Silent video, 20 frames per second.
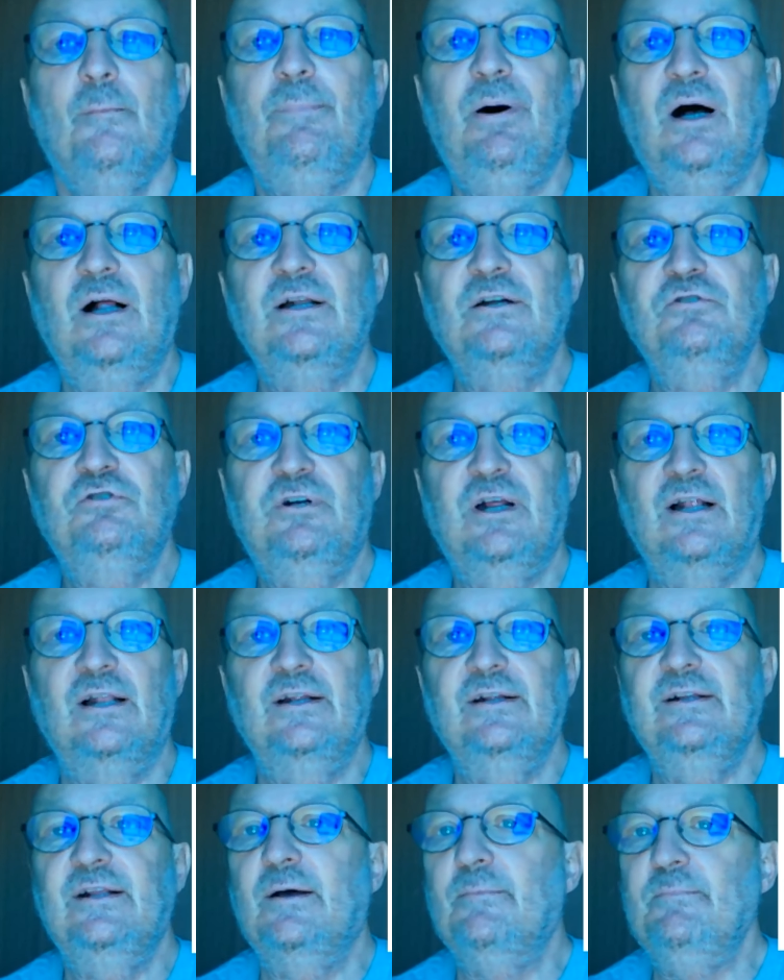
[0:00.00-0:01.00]
Paul is
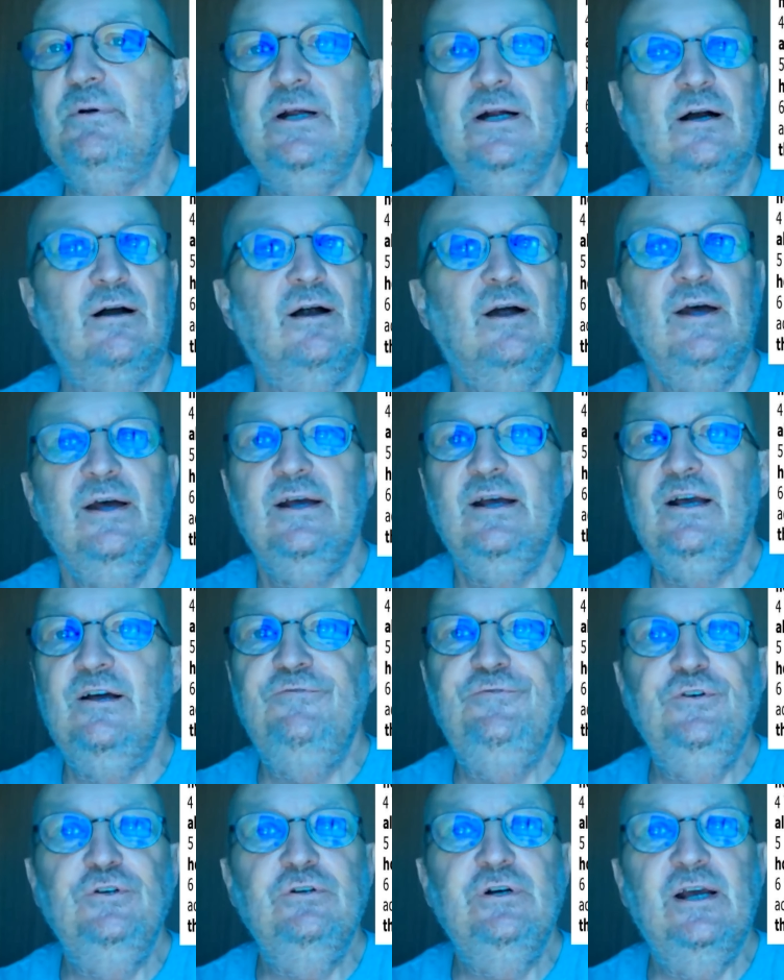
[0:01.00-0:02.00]
telling them here,
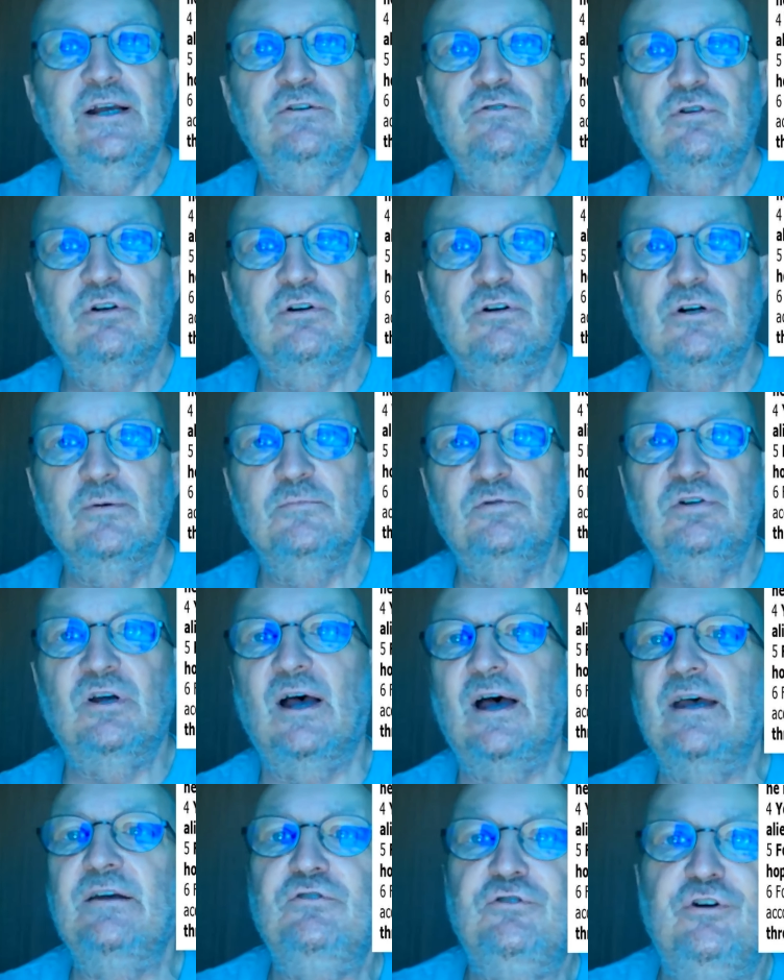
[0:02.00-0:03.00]
if you get
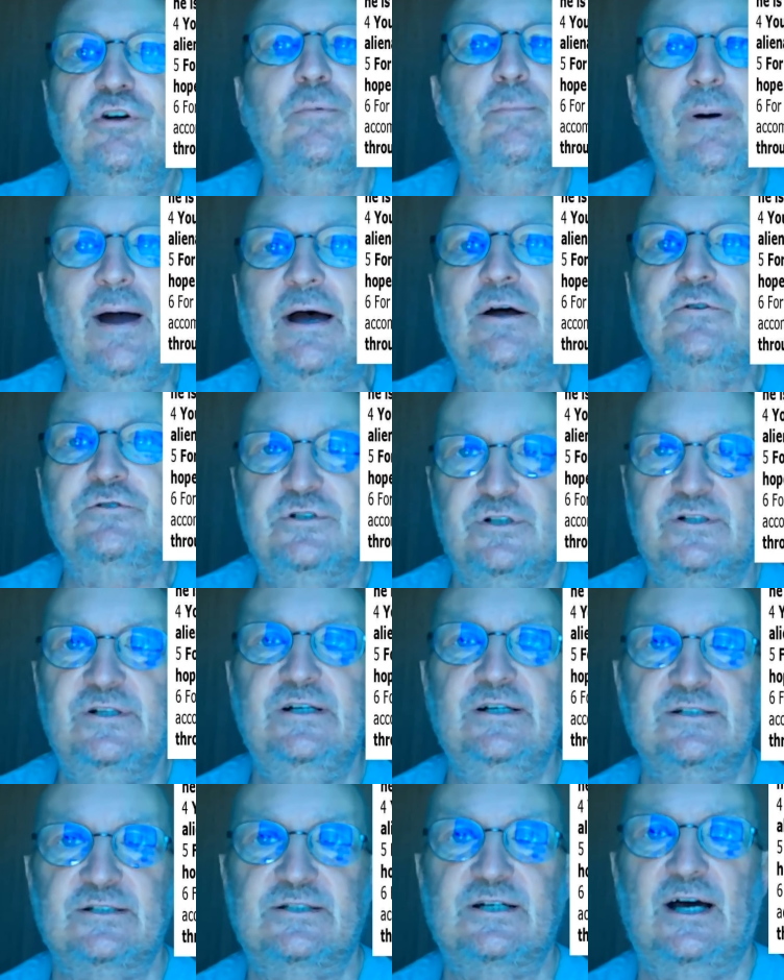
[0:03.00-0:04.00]
circumcised, you're bound to
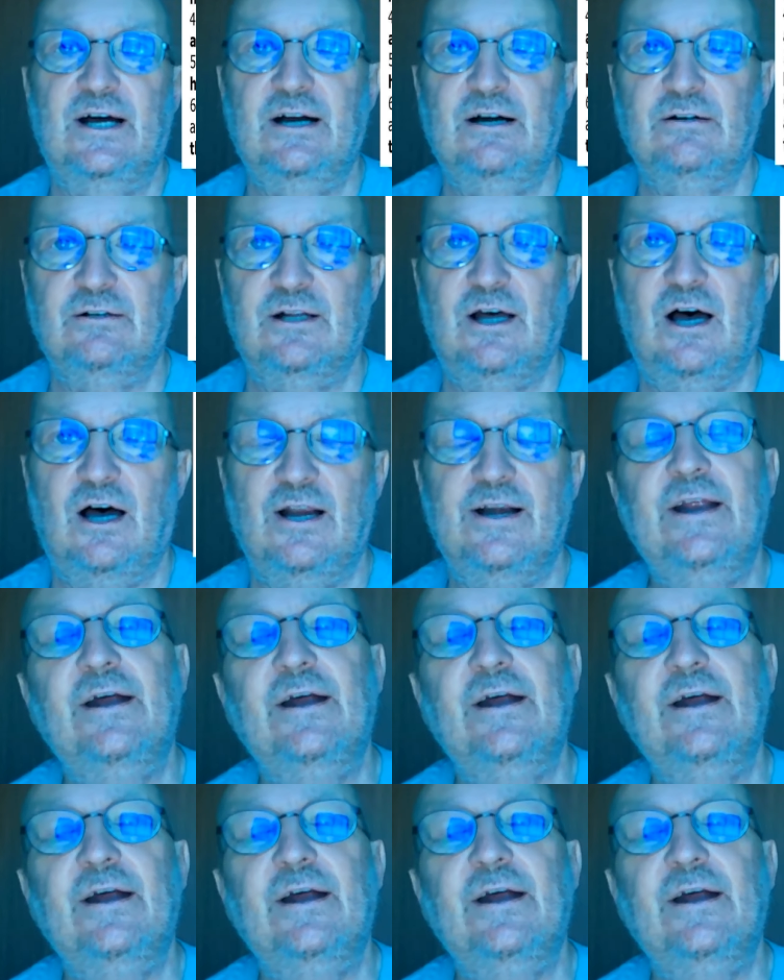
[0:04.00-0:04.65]
the entire law.